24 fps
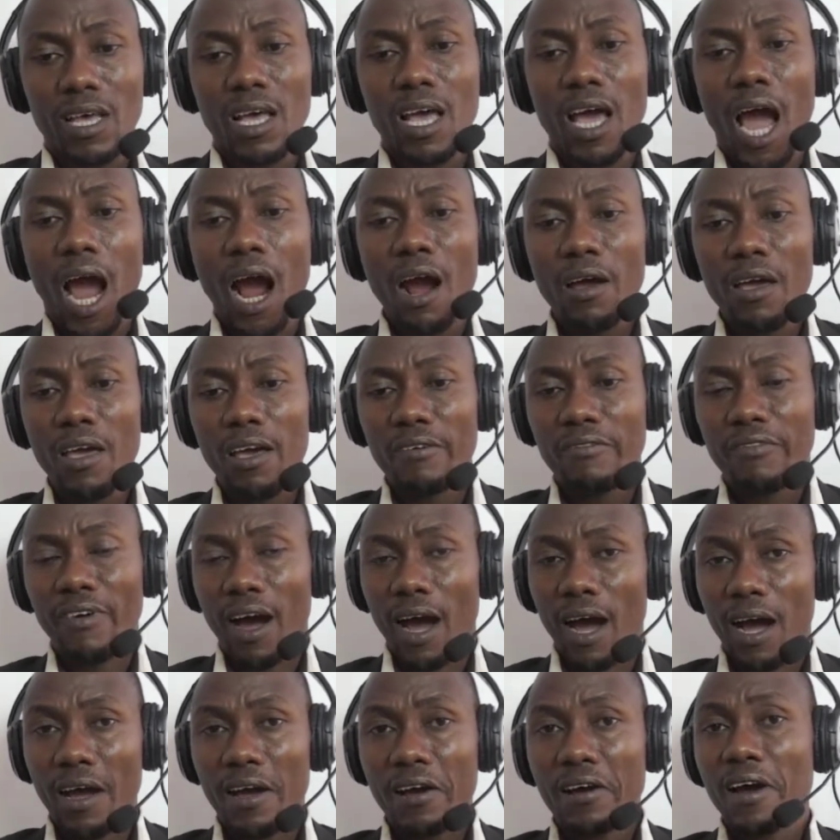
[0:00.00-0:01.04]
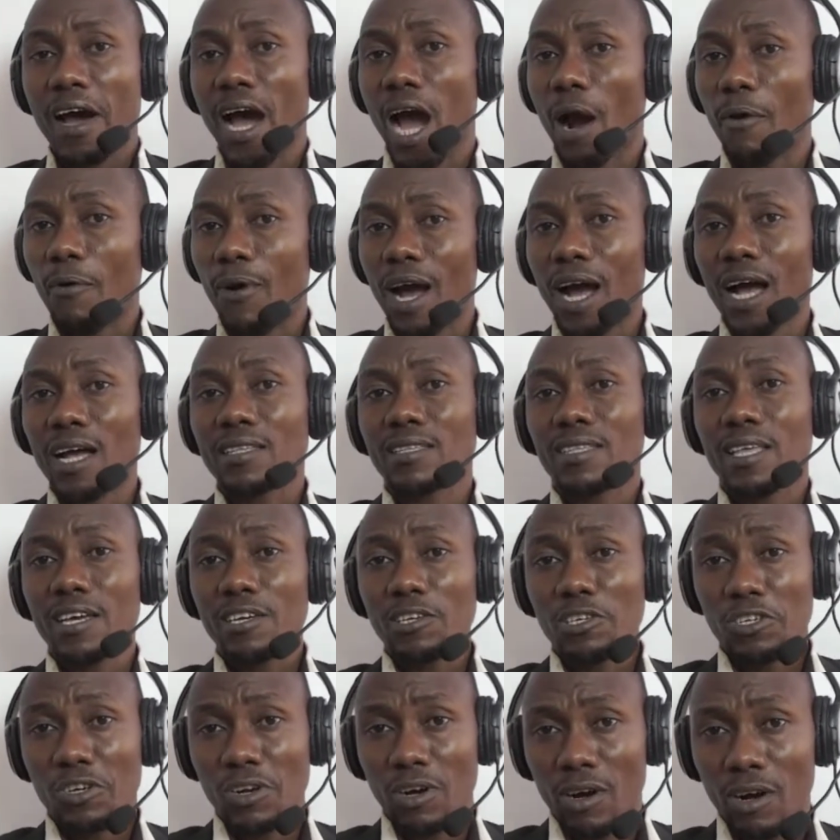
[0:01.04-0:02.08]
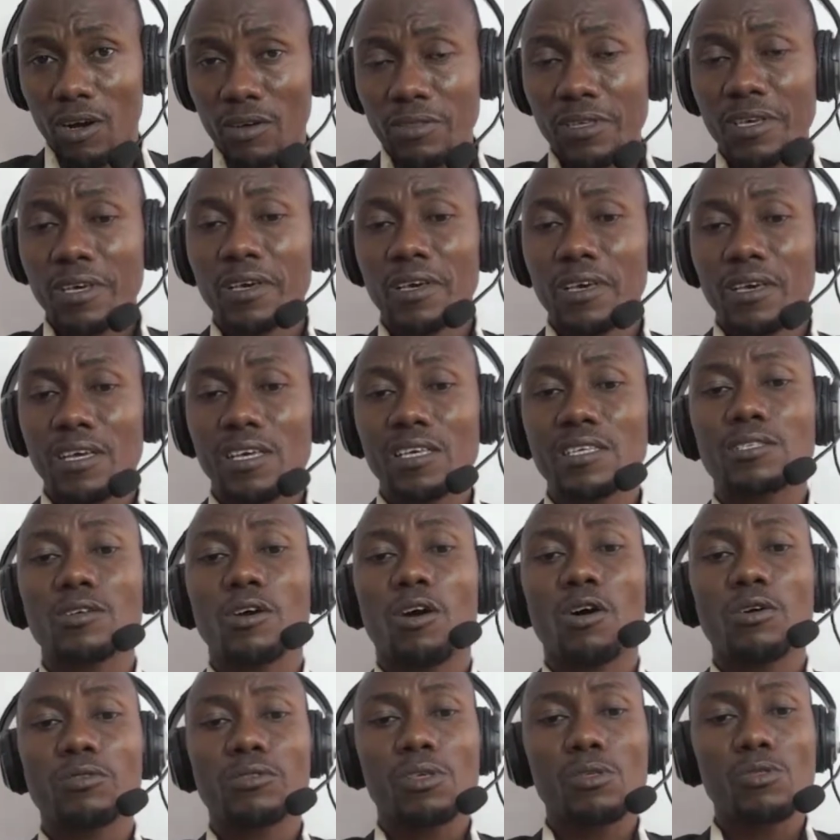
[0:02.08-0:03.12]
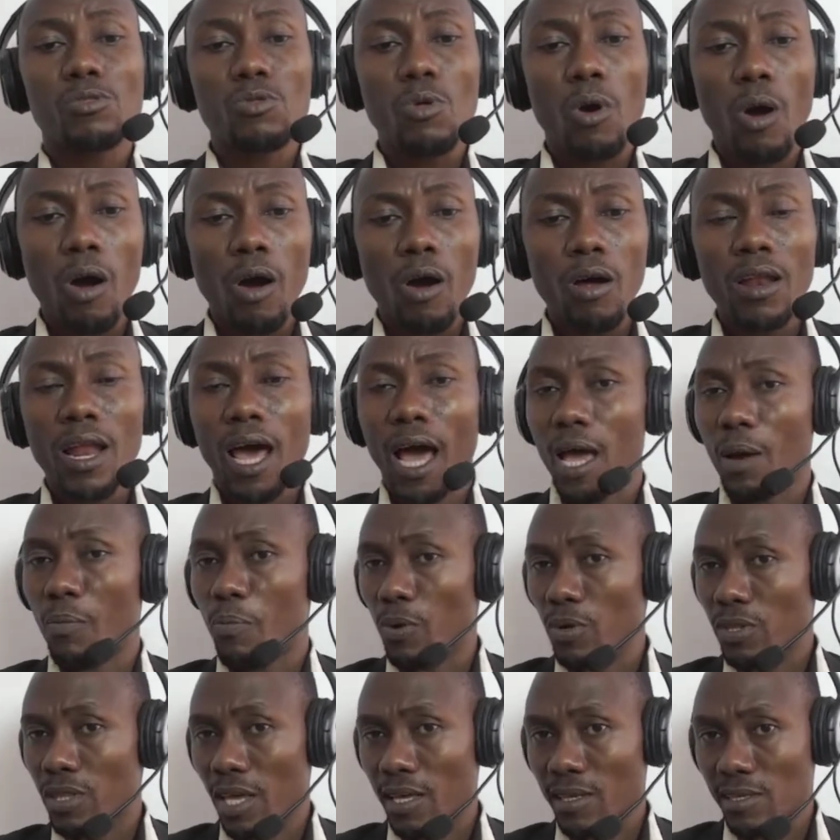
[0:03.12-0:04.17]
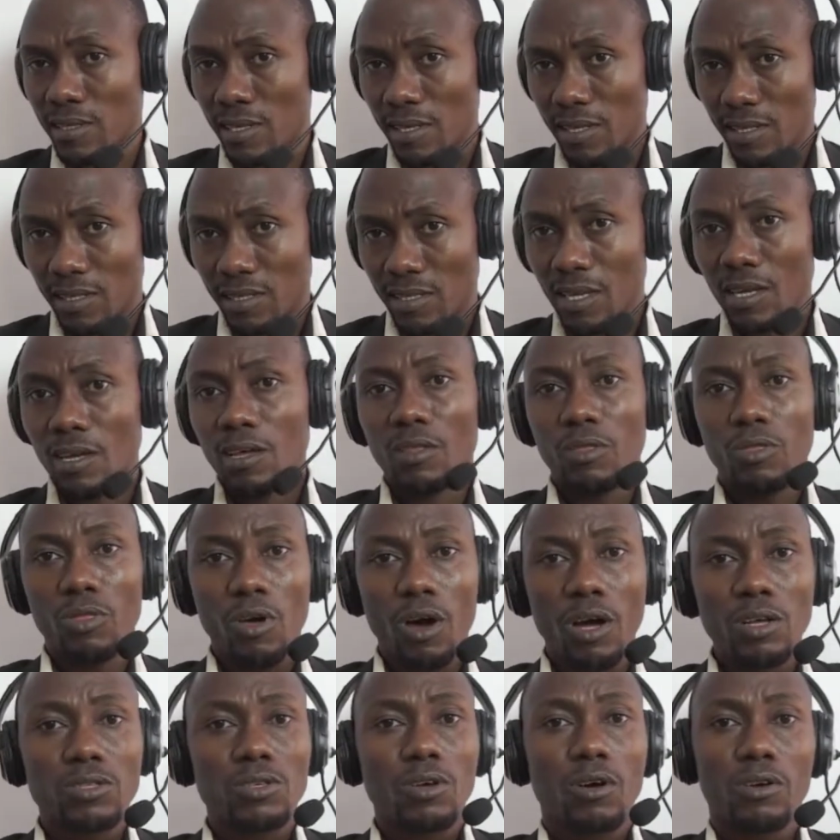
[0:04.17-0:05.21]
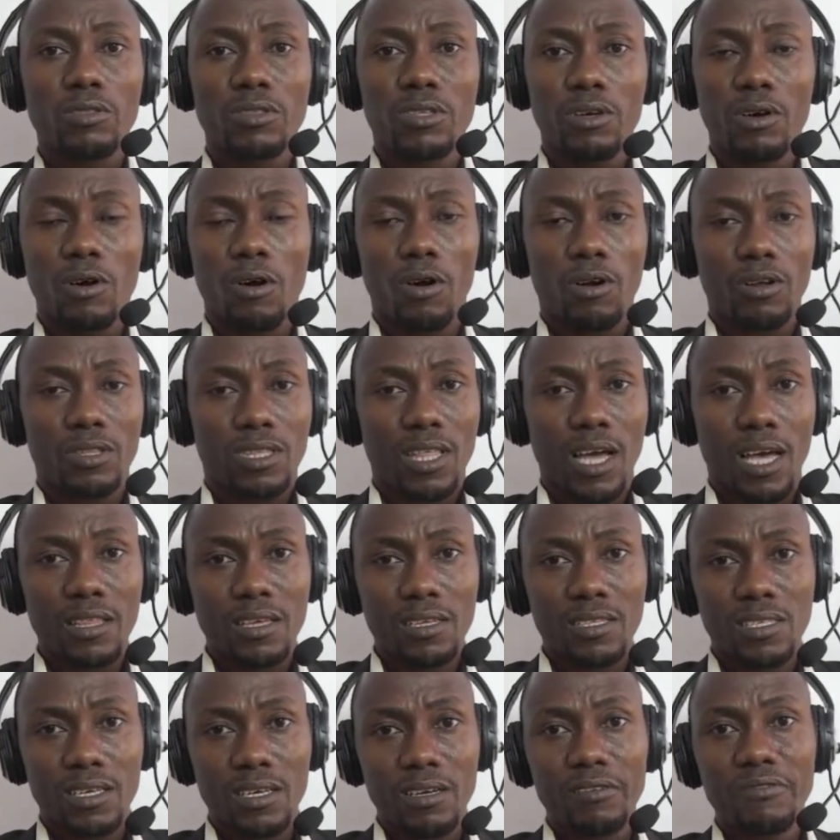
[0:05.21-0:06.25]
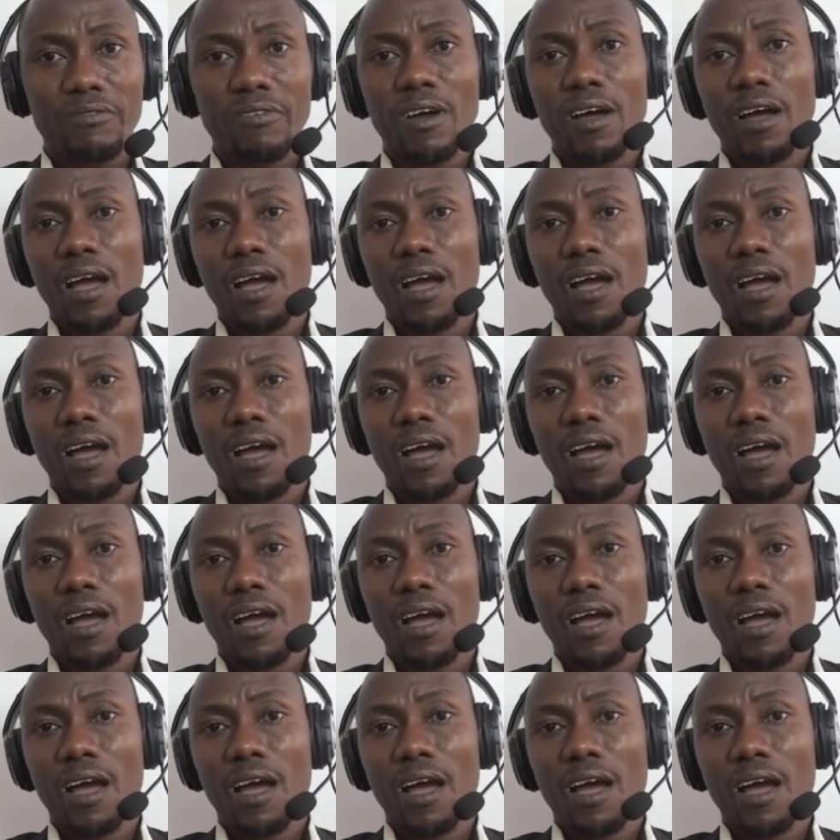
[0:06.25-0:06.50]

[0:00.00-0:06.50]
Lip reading: However, our attention is on the null hypothesis, not on the alternative